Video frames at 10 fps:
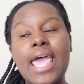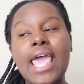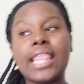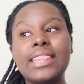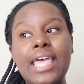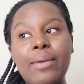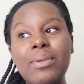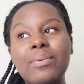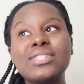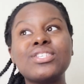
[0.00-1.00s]
And then we
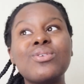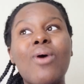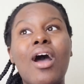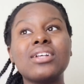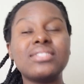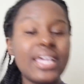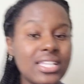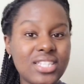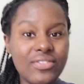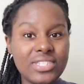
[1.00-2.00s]
went to our second
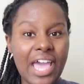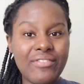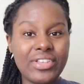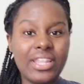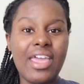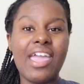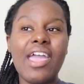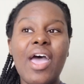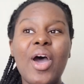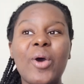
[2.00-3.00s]
service site for the
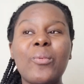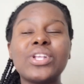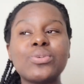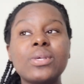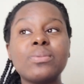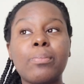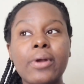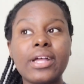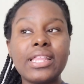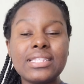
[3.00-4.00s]
day, which was
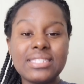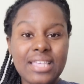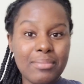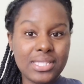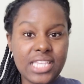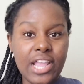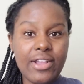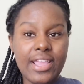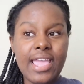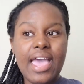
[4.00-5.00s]
Brooklyn
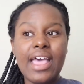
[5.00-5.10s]
Cemetery